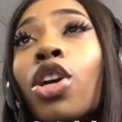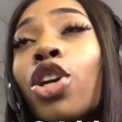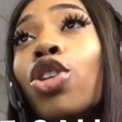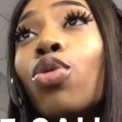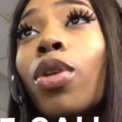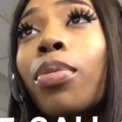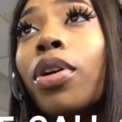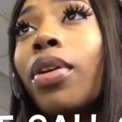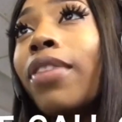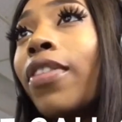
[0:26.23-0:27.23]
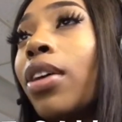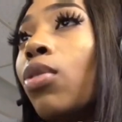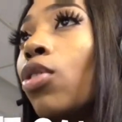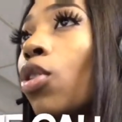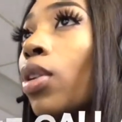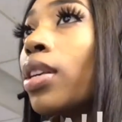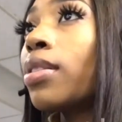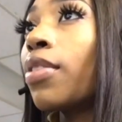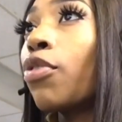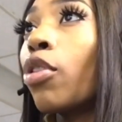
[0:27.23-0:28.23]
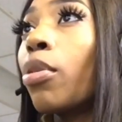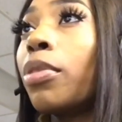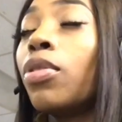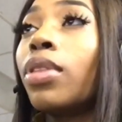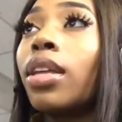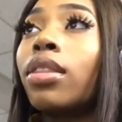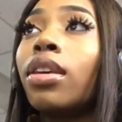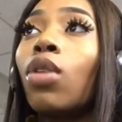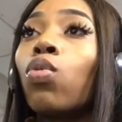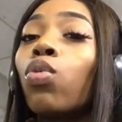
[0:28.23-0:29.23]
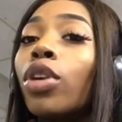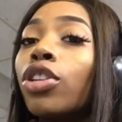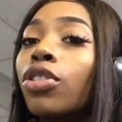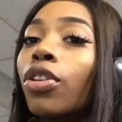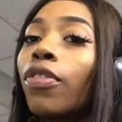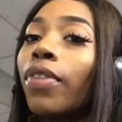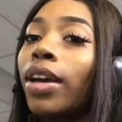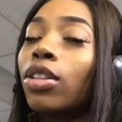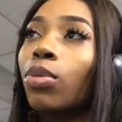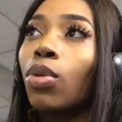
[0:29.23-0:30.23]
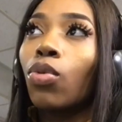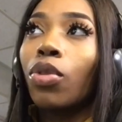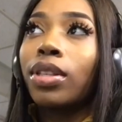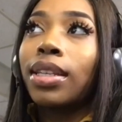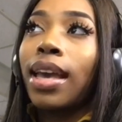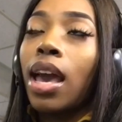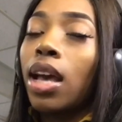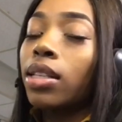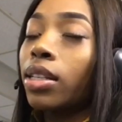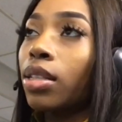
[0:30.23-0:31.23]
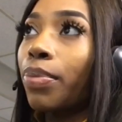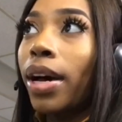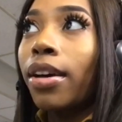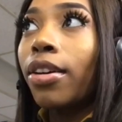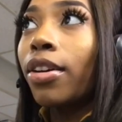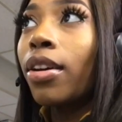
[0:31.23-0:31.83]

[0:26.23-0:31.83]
You were mailed a final notice informing you that the original factory warranty has expired.